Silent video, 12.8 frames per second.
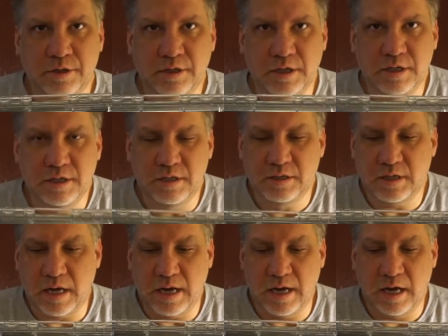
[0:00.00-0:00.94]
is
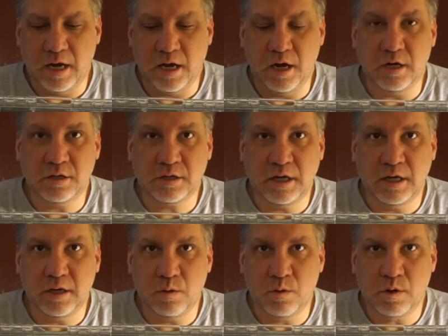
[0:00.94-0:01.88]
a Husky
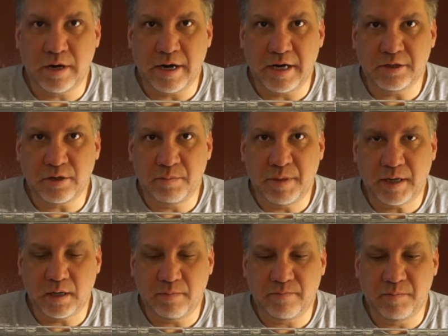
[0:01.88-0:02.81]
organizer I picked
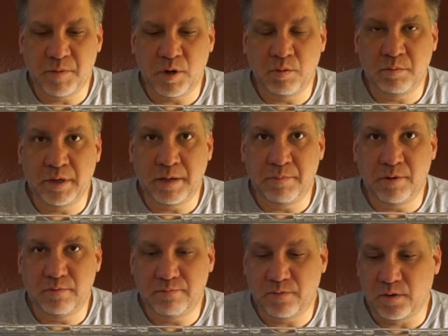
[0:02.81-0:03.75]
up from Home Depot
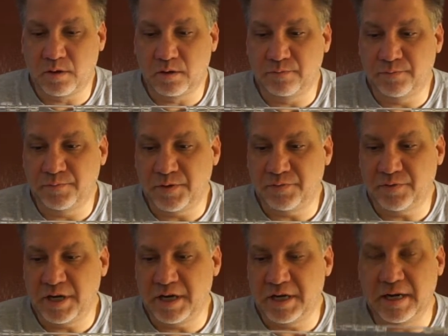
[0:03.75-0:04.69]
for
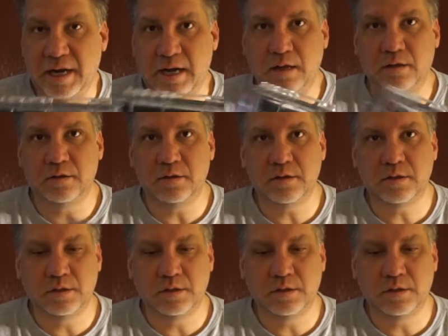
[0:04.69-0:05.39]
$15.